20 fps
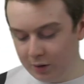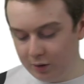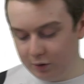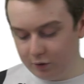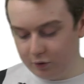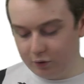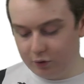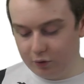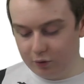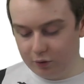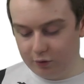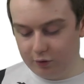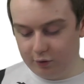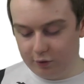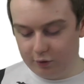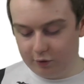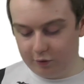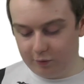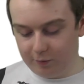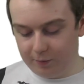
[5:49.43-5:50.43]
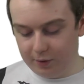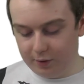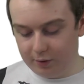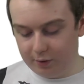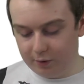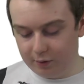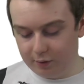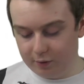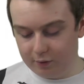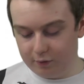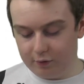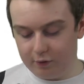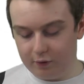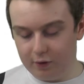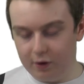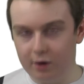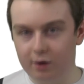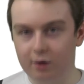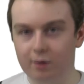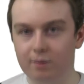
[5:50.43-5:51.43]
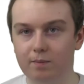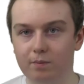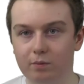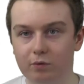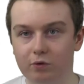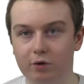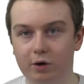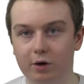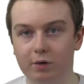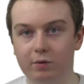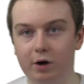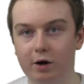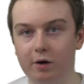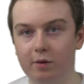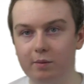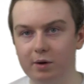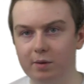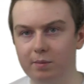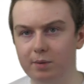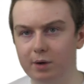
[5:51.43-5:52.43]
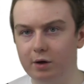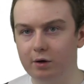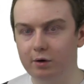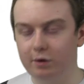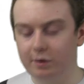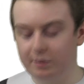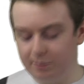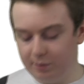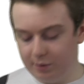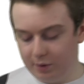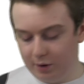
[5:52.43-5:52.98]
to go to your speakers. So I'd recommend picking up